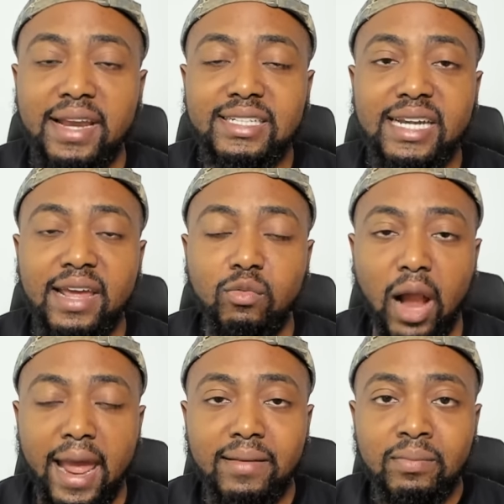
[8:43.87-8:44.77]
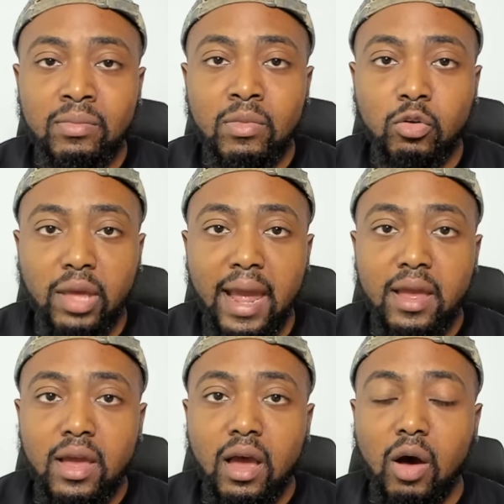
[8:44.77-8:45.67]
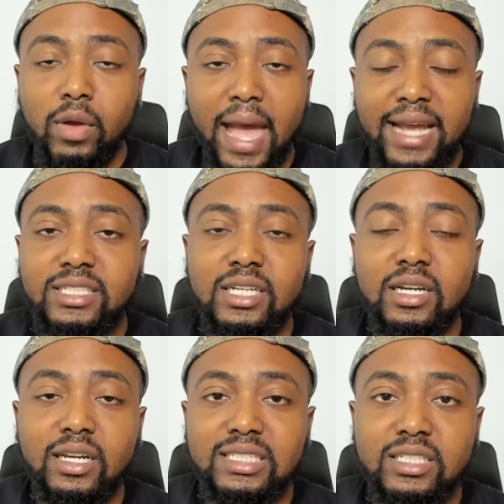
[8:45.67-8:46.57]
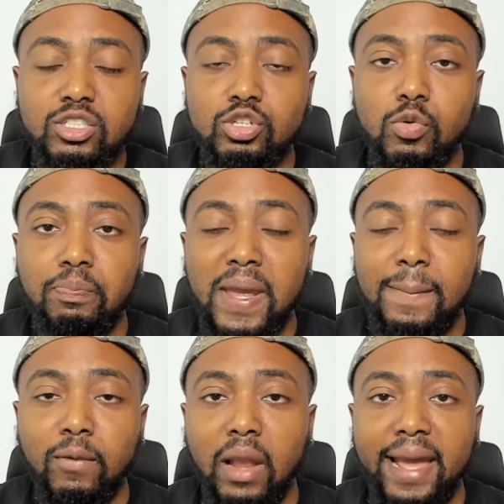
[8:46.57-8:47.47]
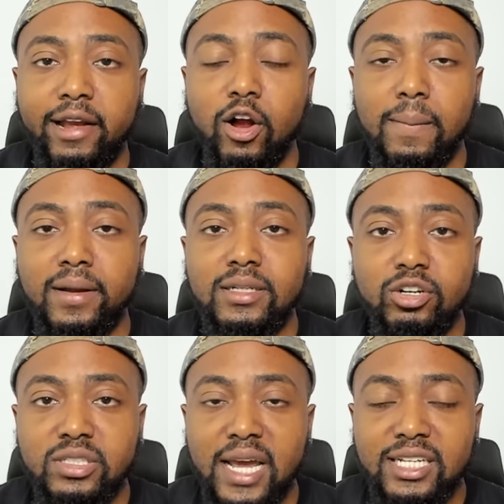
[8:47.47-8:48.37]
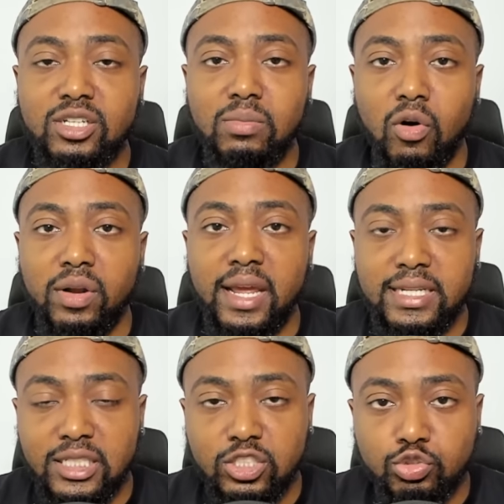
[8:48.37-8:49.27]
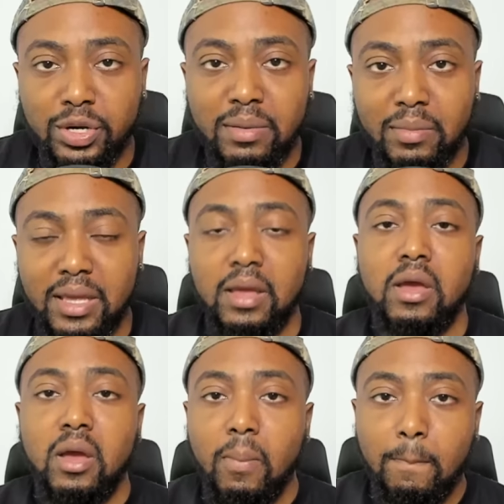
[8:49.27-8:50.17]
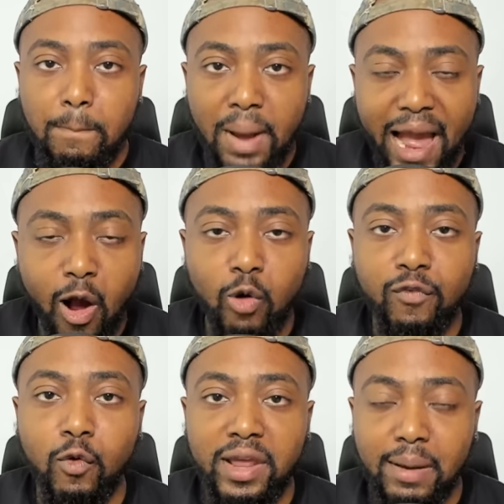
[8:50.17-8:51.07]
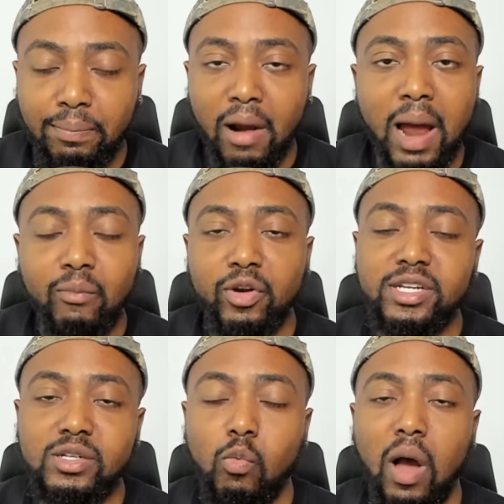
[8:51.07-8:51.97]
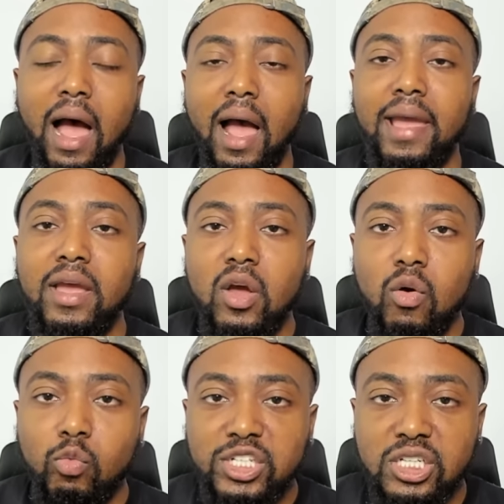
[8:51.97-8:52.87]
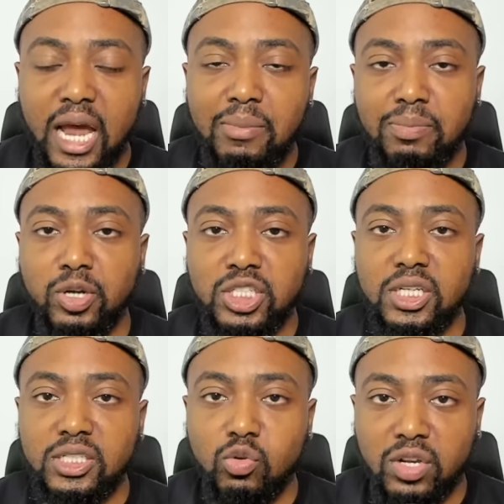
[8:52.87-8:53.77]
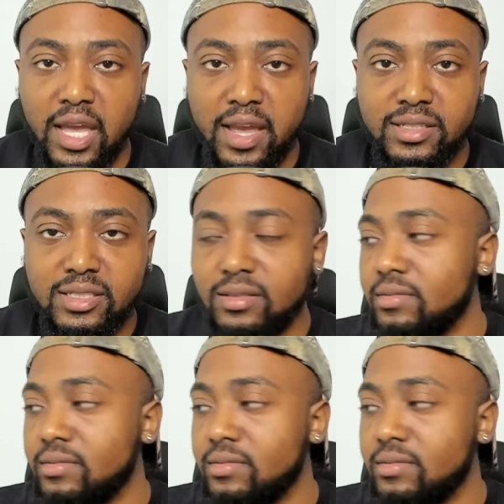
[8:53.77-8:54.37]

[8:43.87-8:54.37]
This ain't right. Okay, we actually need to listen to people like her because her testimony is extremely powerful and a prime reason why we should not be pushing this on kids.